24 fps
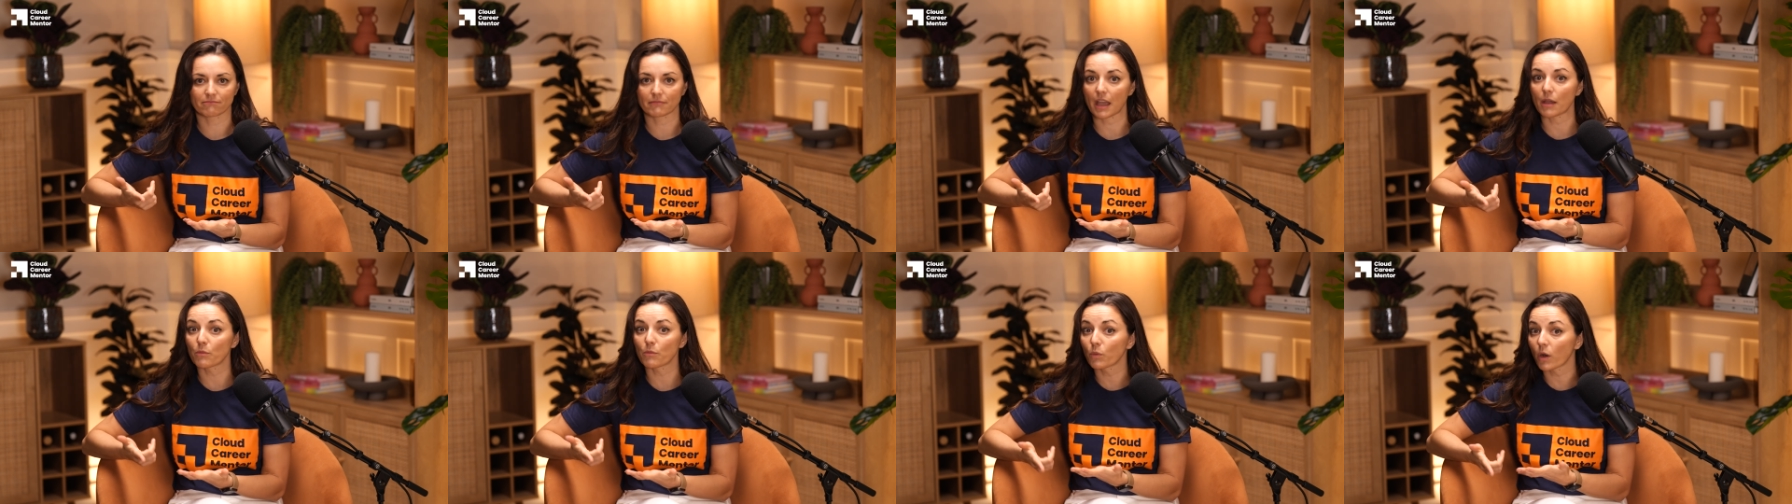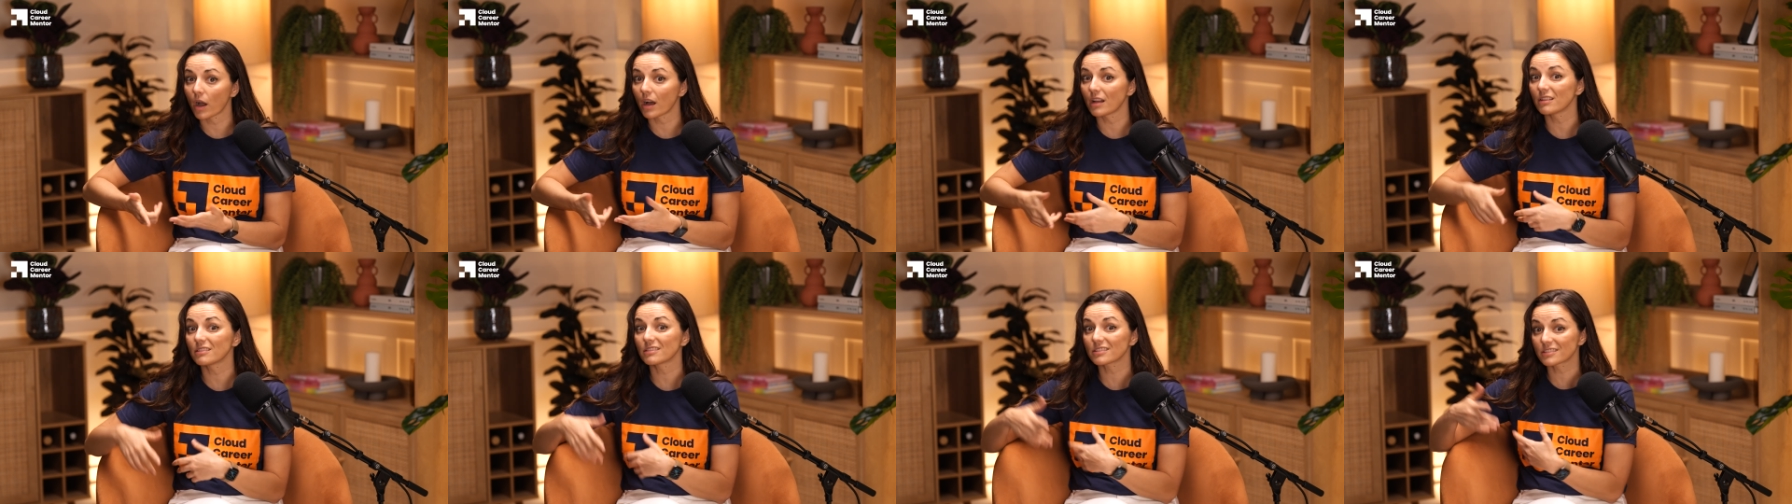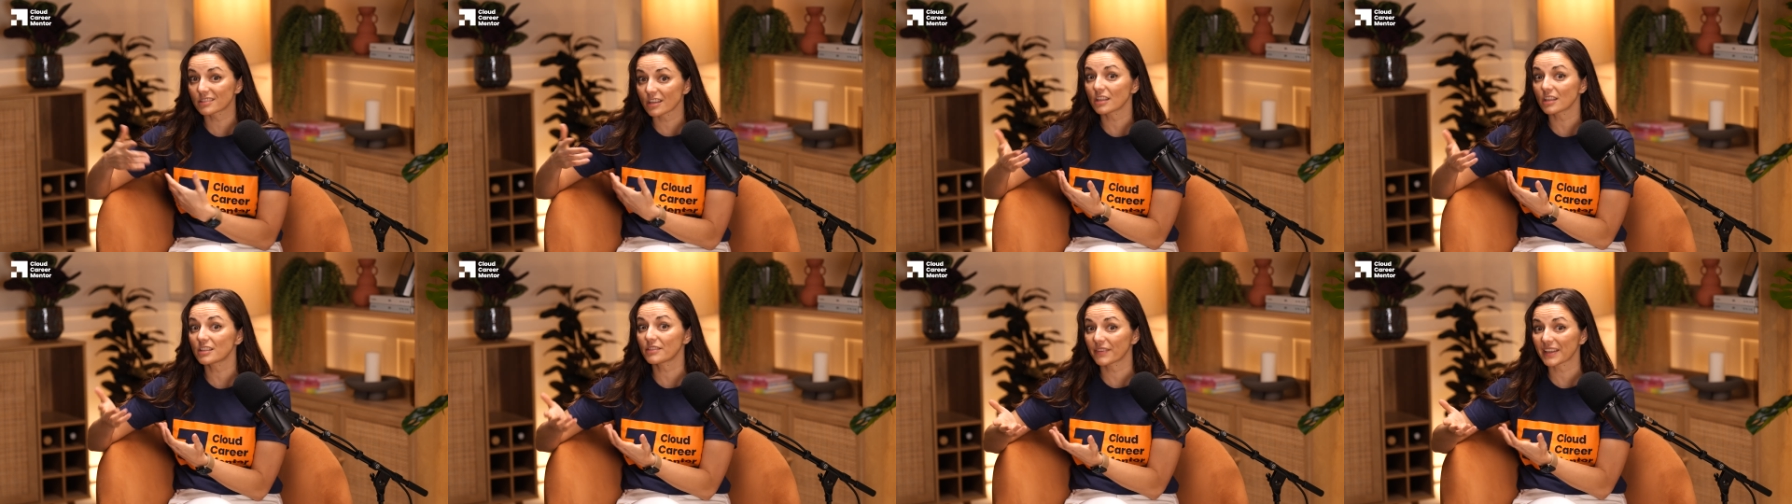and while
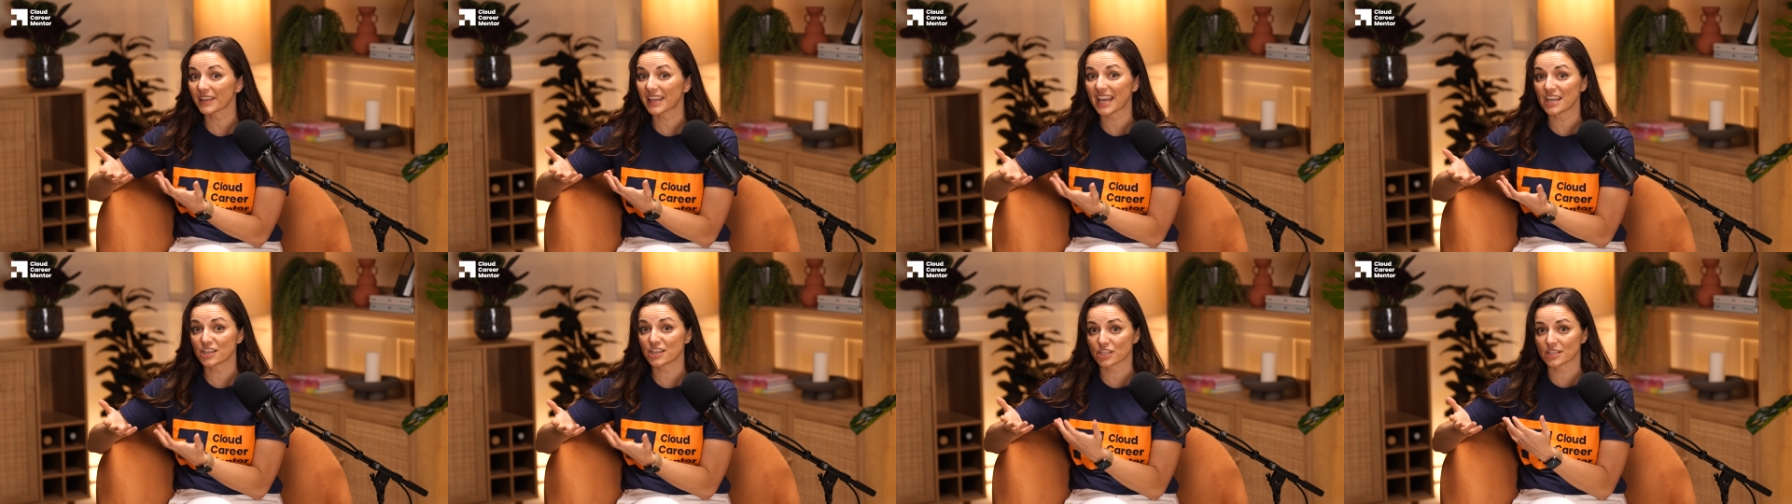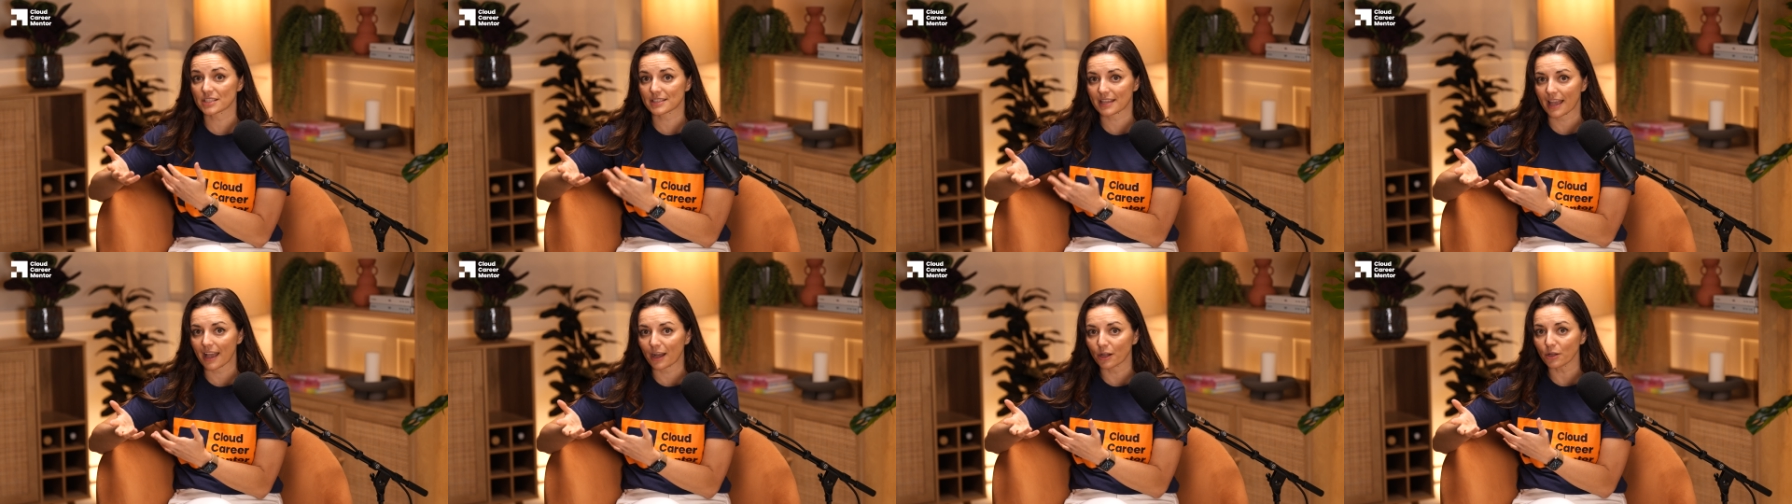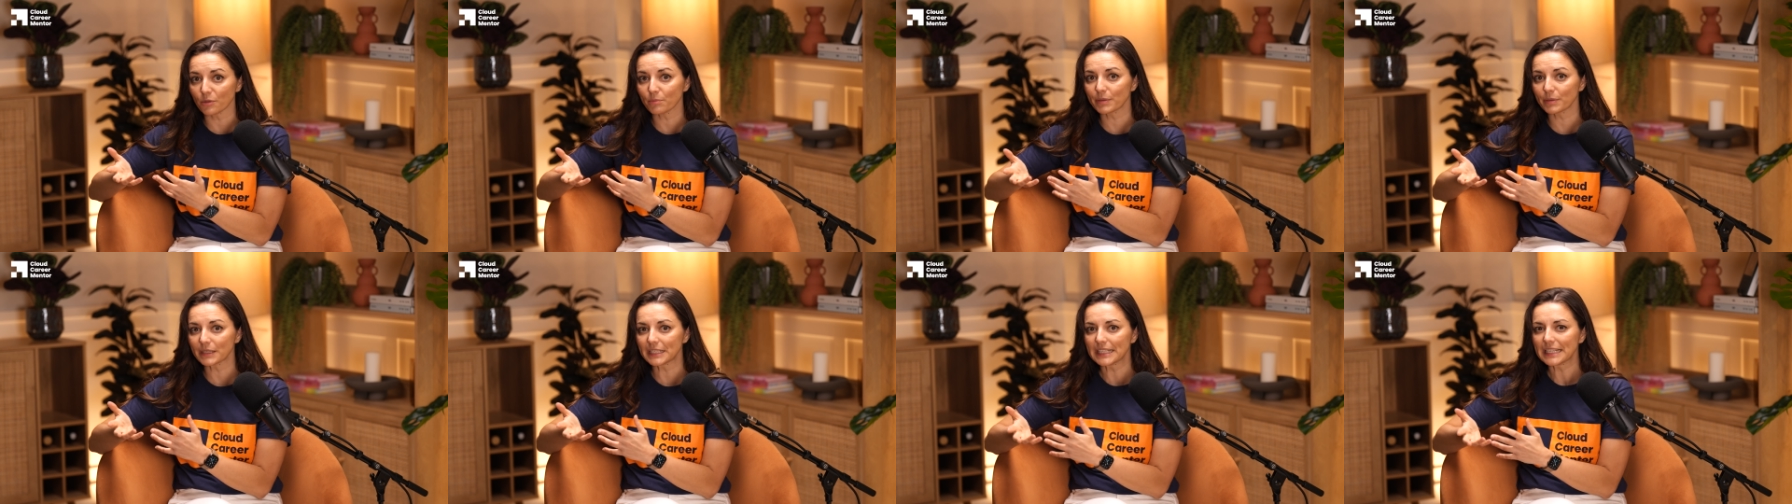certifications
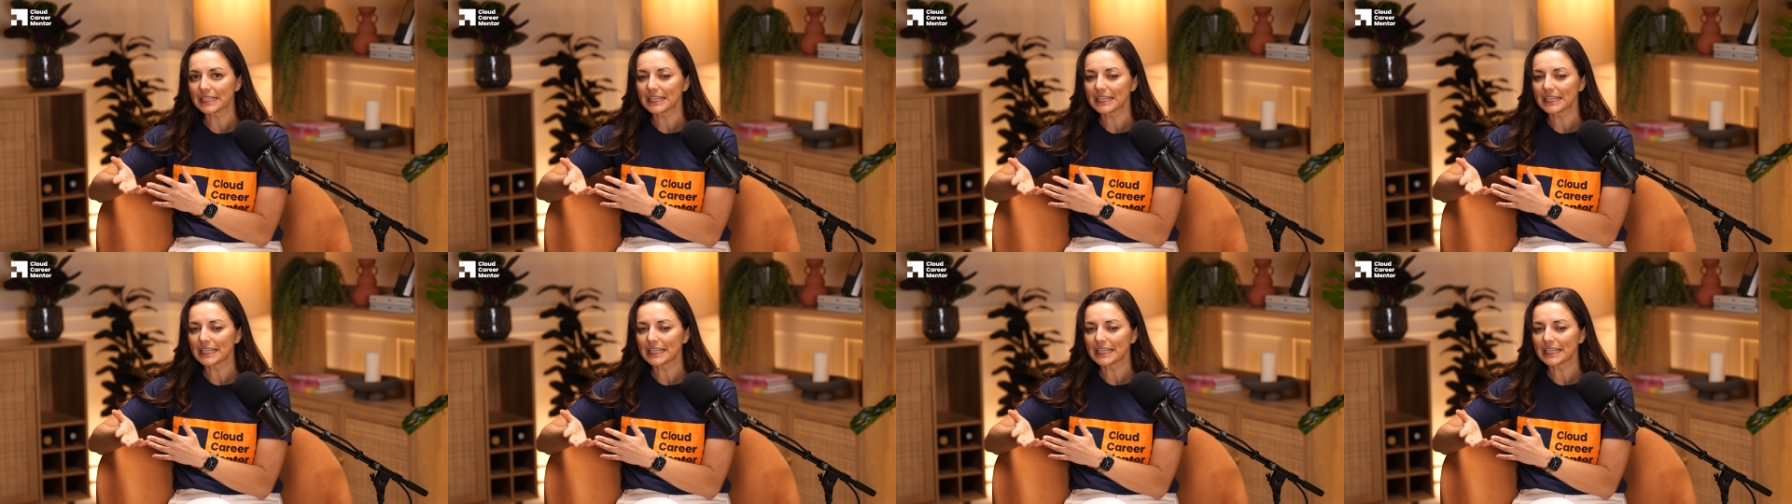help,